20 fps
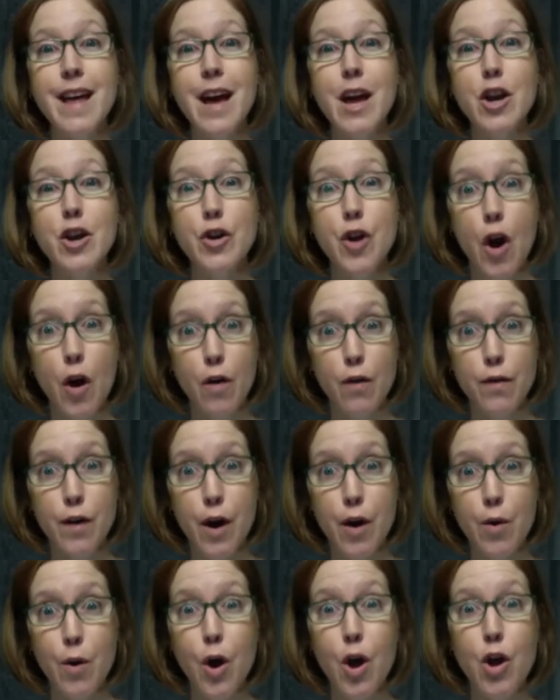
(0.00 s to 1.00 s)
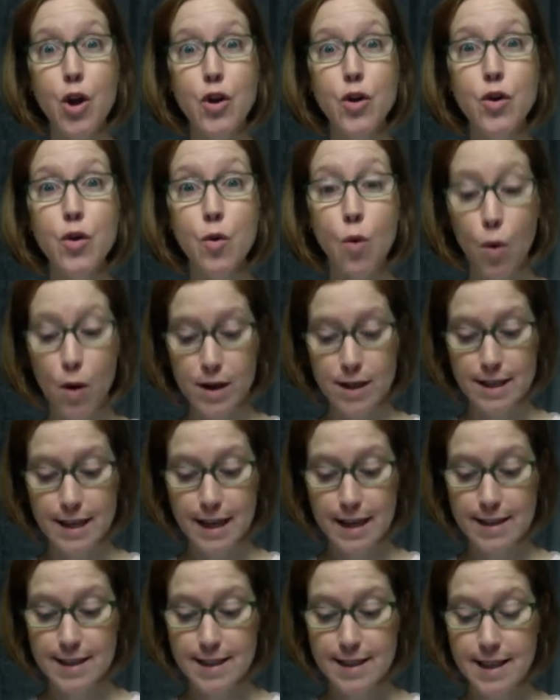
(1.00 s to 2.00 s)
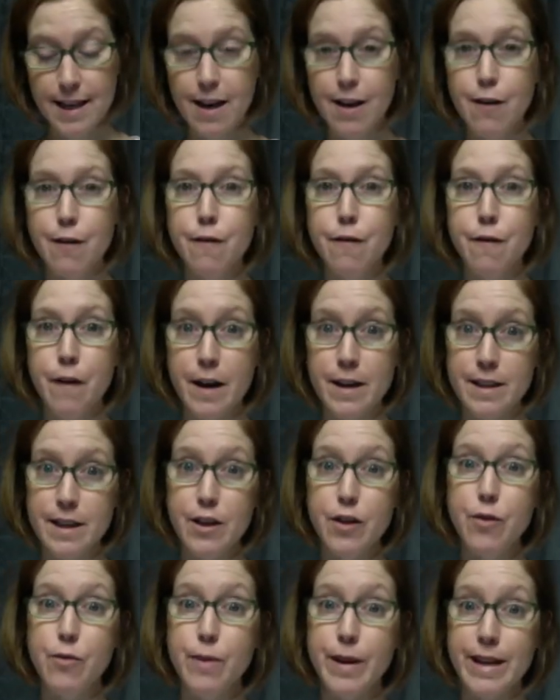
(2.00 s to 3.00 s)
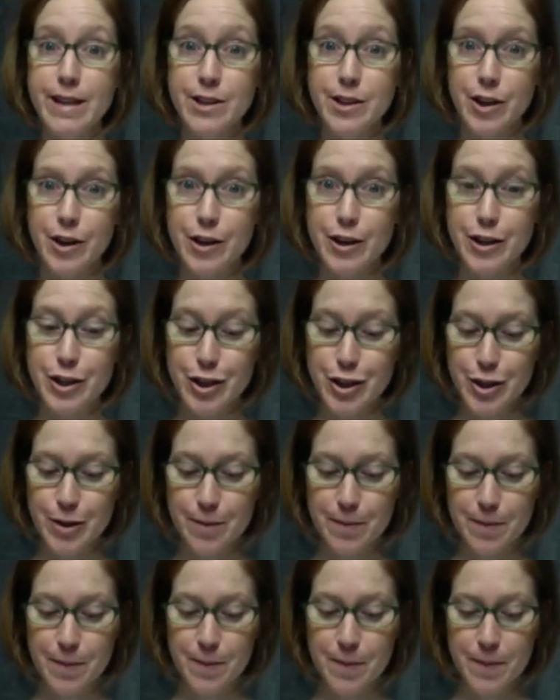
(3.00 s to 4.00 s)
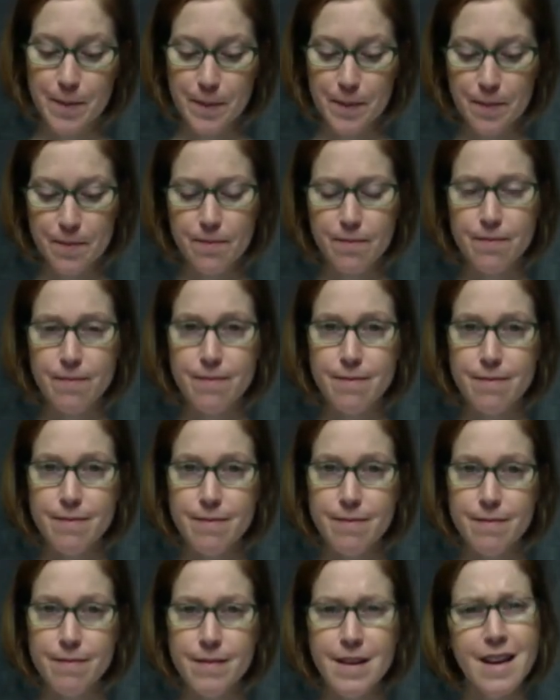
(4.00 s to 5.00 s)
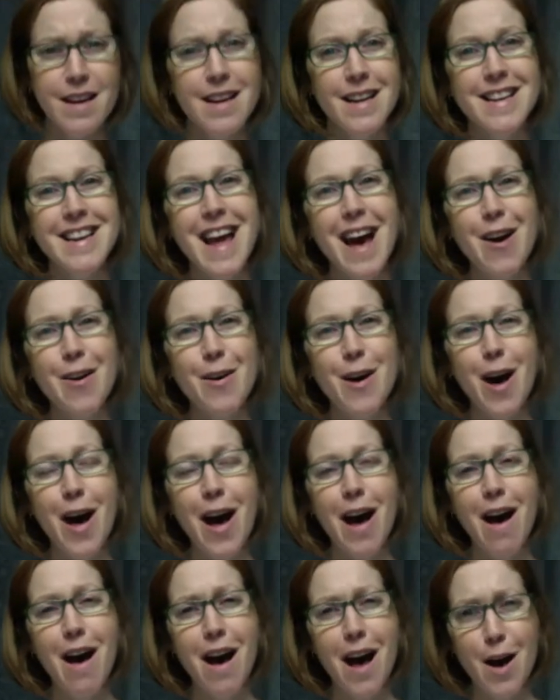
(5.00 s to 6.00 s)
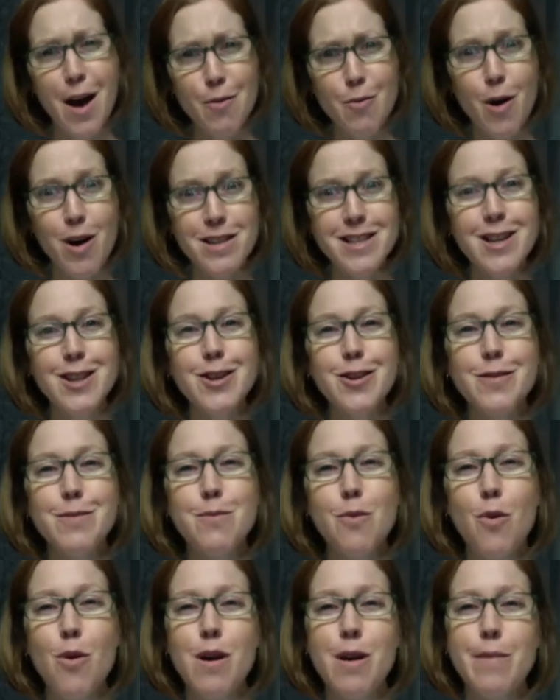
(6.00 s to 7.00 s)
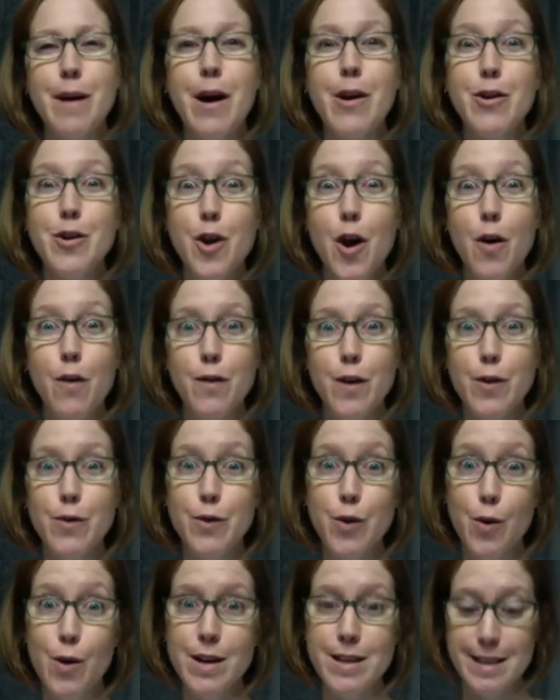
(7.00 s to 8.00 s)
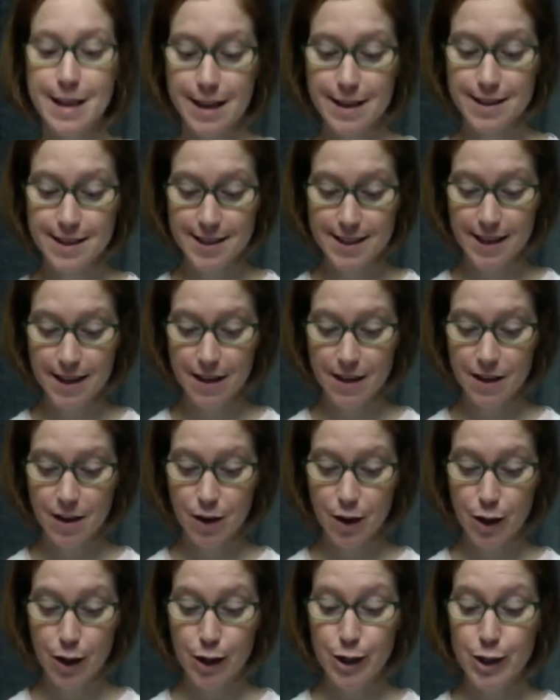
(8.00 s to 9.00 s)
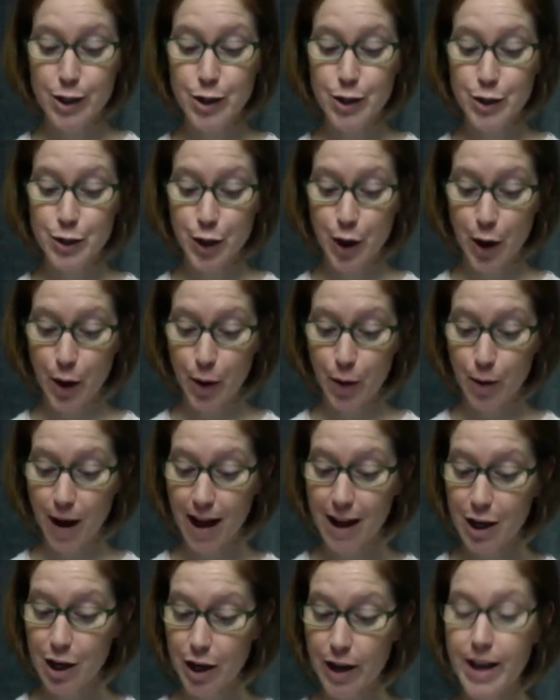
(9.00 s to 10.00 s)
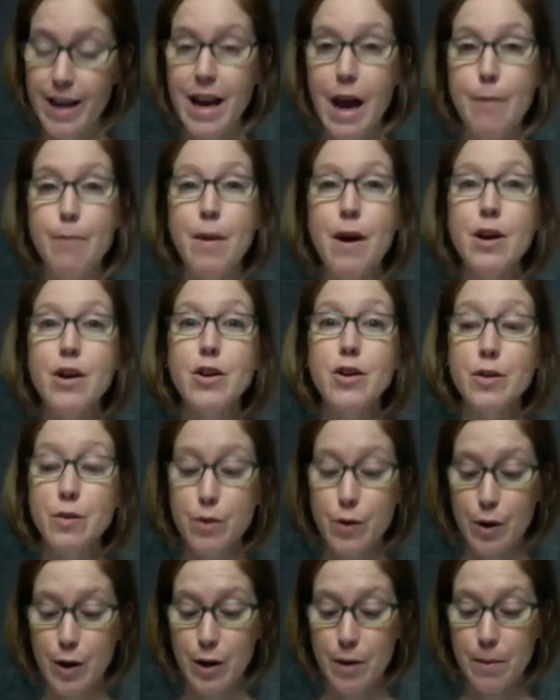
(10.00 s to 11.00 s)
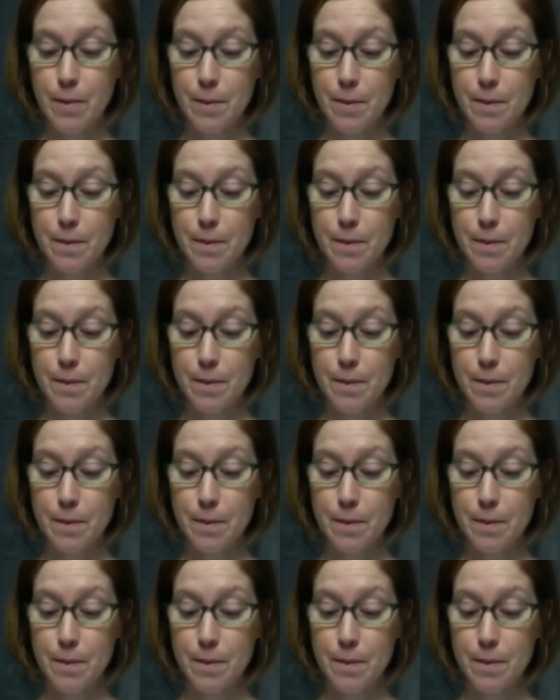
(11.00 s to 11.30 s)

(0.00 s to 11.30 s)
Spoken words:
that Novo Nordisk funded the research. Now, I want to learn more about Novo Nordisk, so I look it up on Google.